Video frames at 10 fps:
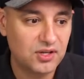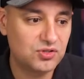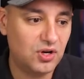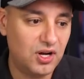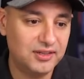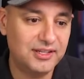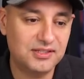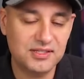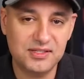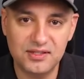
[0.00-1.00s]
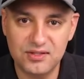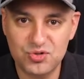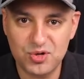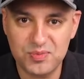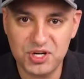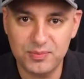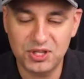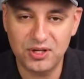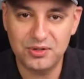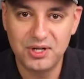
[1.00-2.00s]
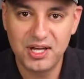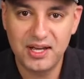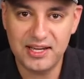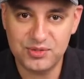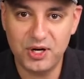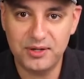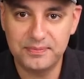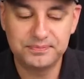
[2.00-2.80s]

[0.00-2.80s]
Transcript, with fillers: So I'll link this in the description below as well.